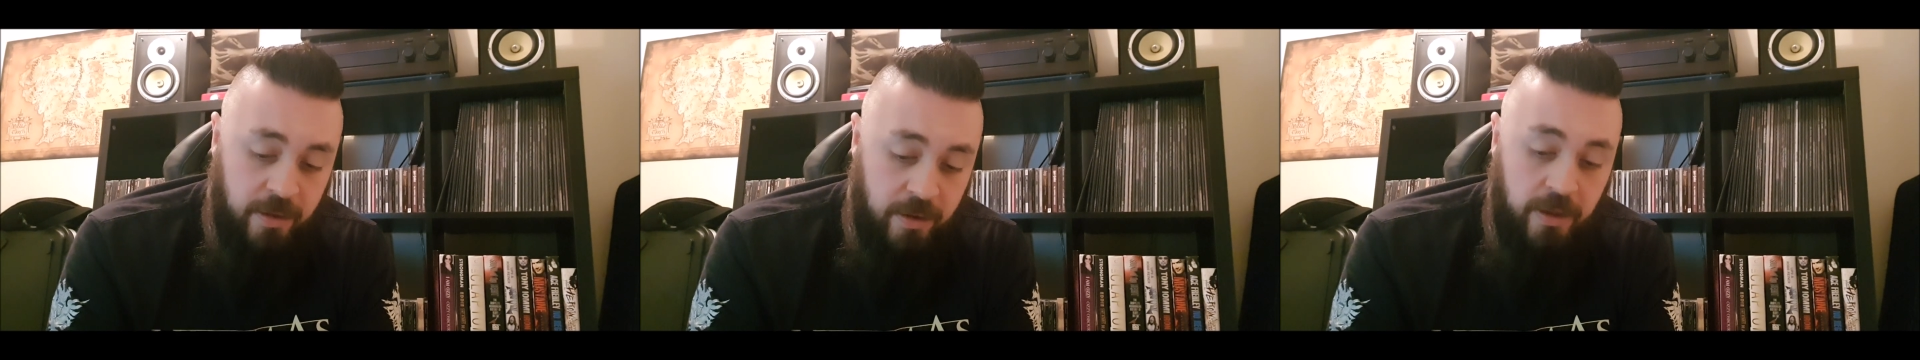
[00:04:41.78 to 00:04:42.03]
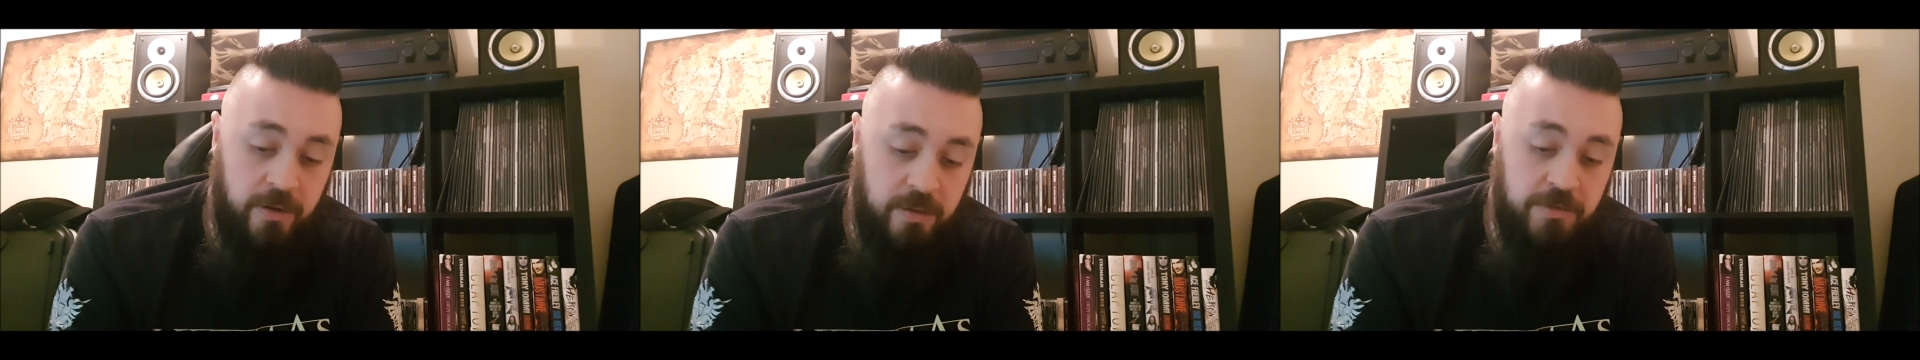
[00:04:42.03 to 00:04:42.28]

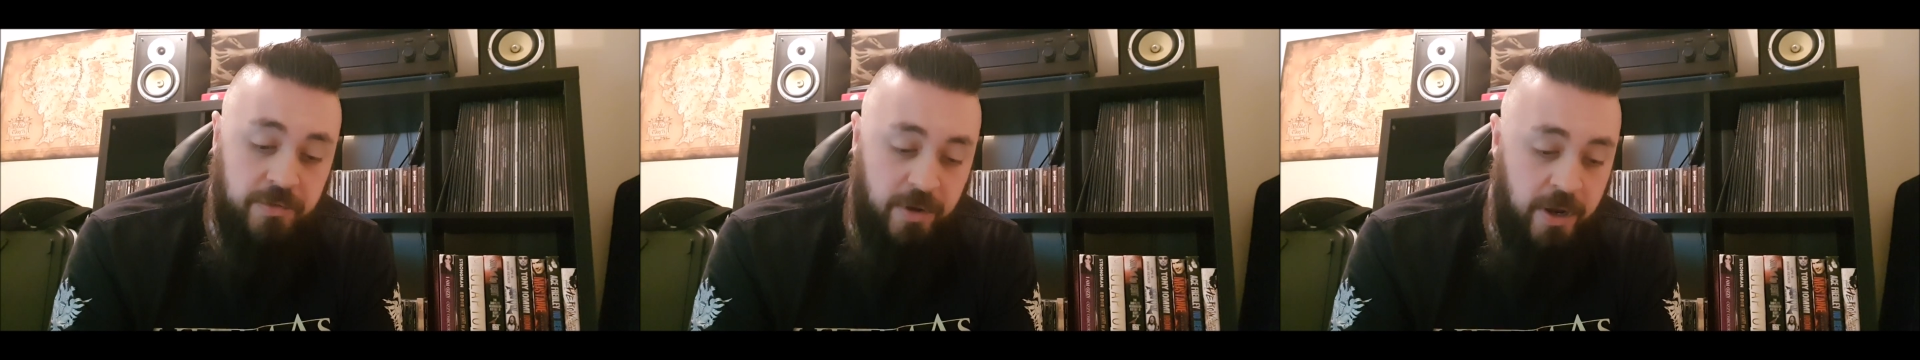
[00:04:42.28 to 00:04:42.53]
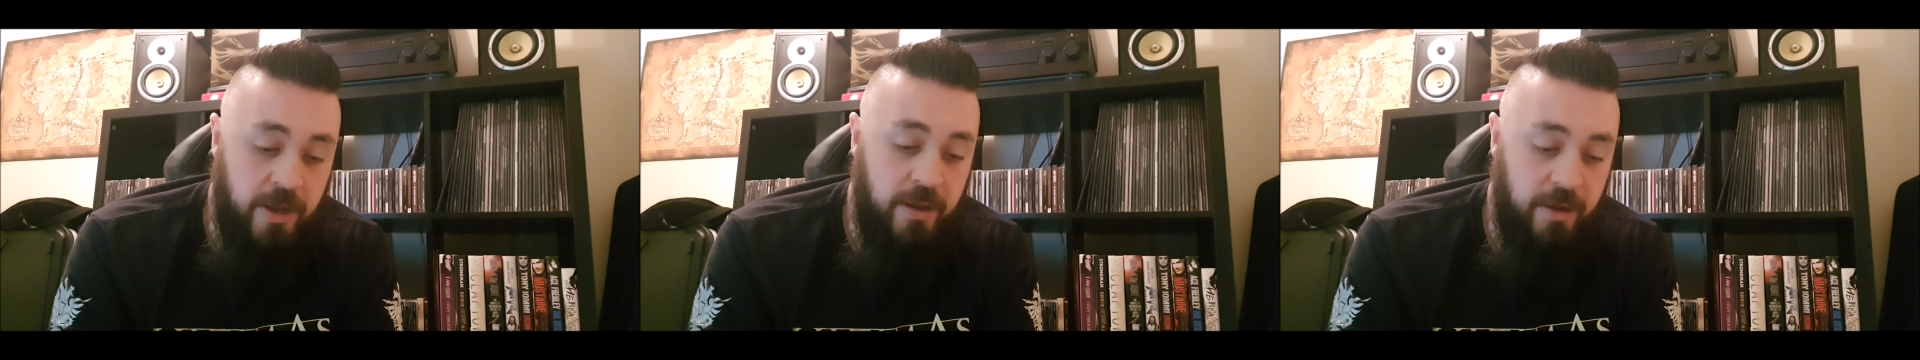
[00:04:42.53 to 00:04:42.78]
And he was
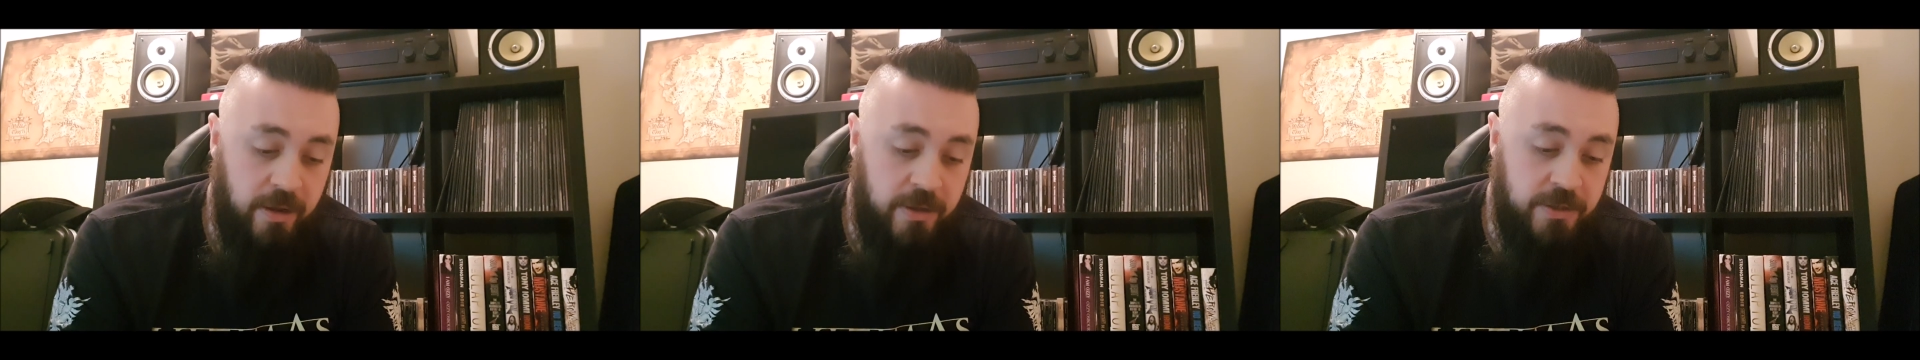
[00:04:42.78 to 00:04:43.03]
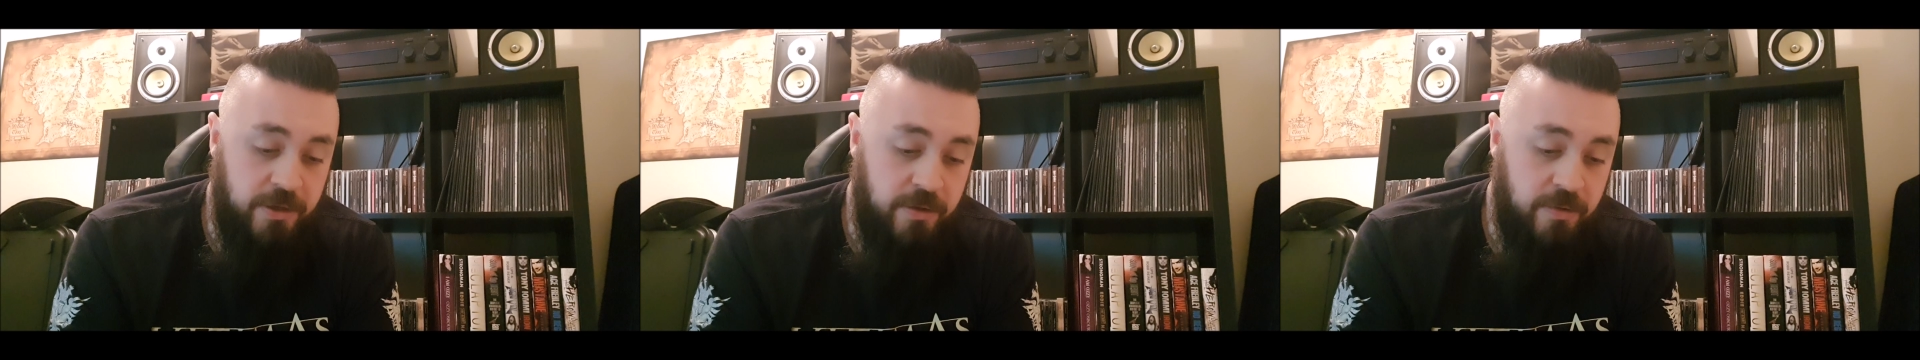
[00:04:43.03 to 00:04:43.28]
right, I
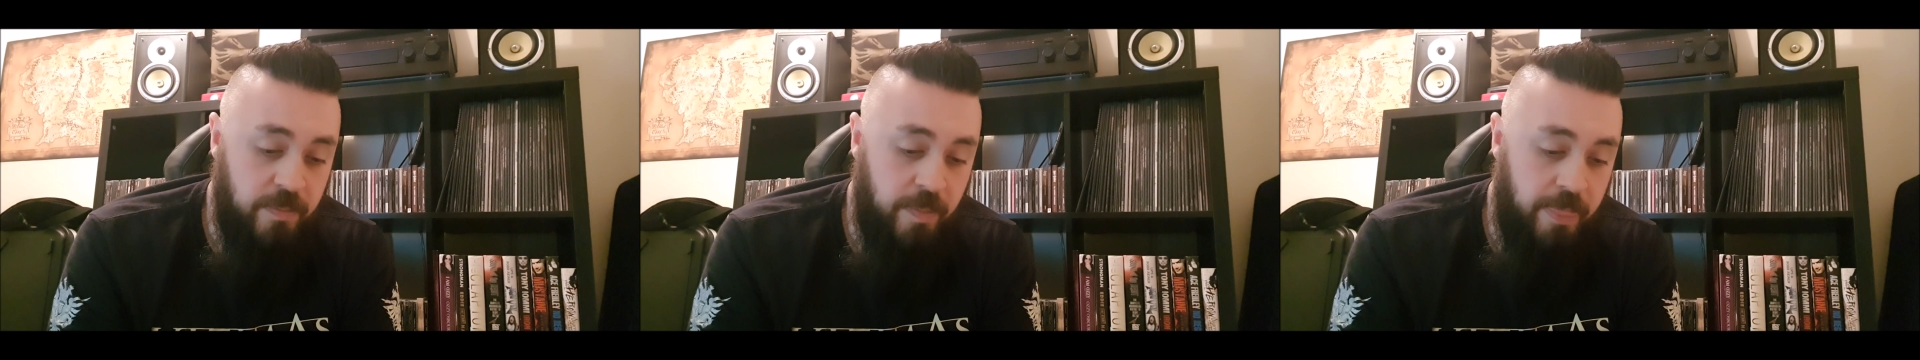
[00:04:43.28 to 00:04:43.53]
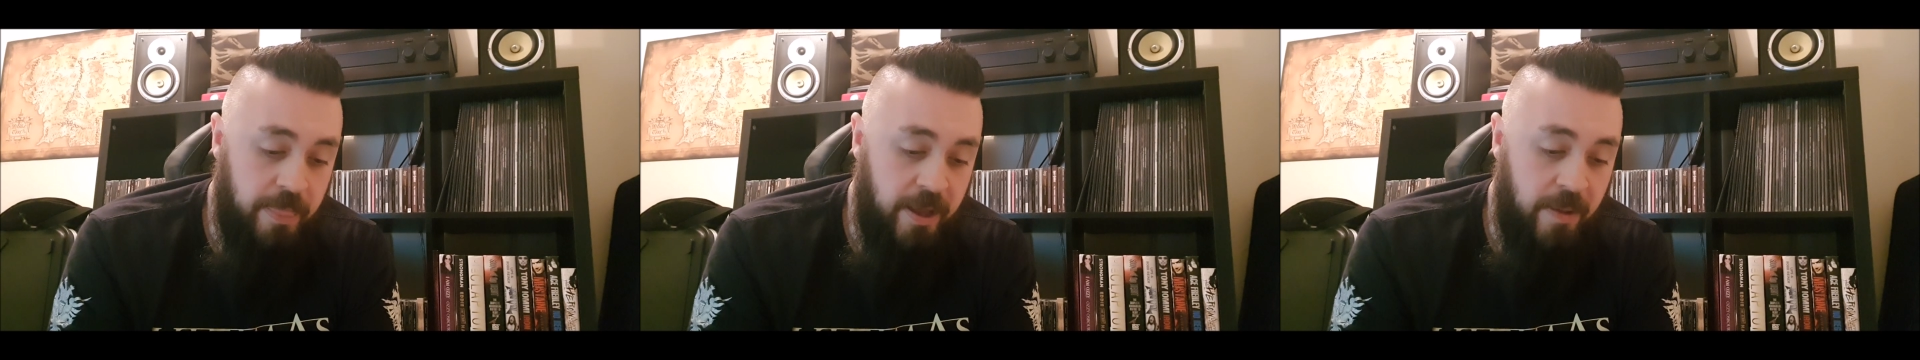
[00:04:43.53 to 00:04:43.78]
do.
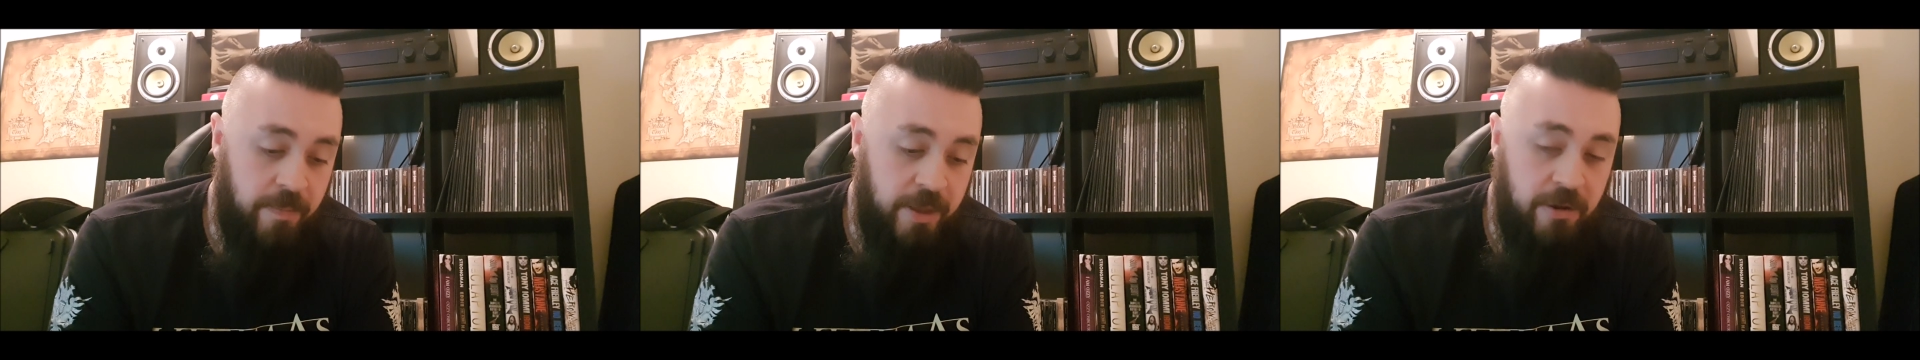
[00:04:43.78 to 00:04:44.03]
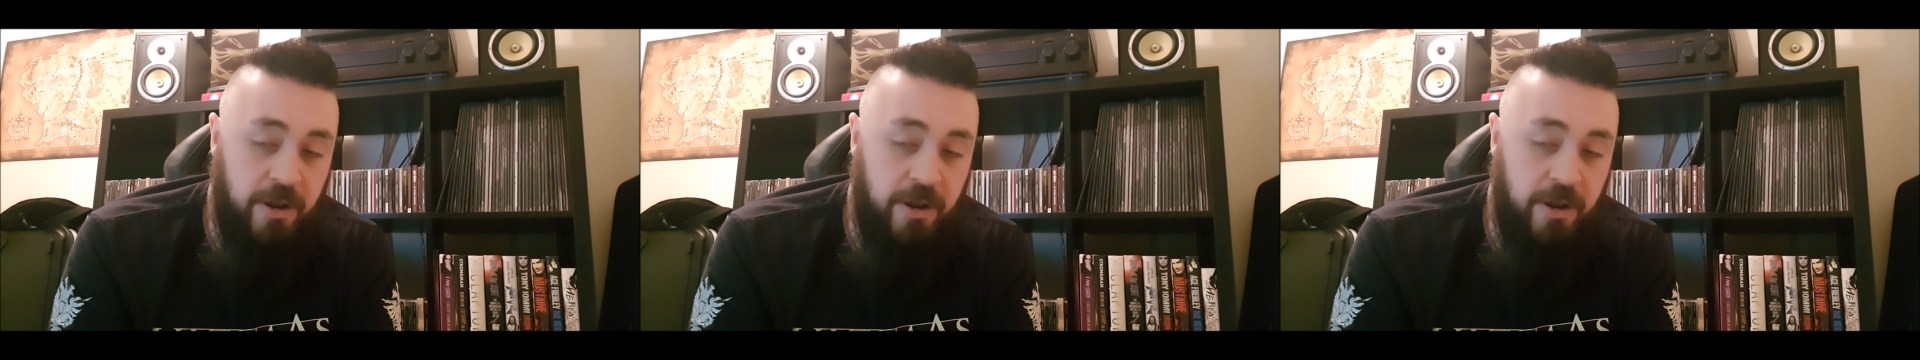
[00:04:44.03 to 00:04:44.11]
They're